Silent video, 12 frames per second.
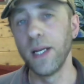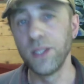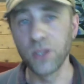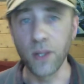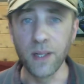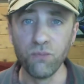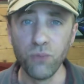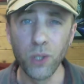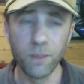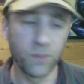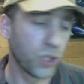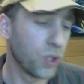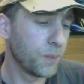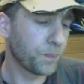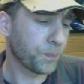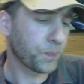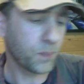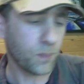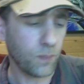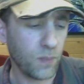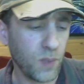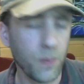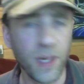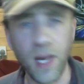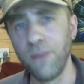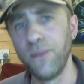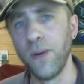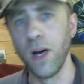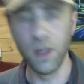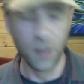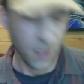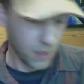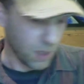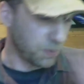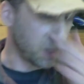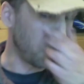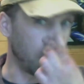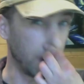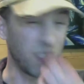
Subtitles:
so in room 2, we have a couple of different things.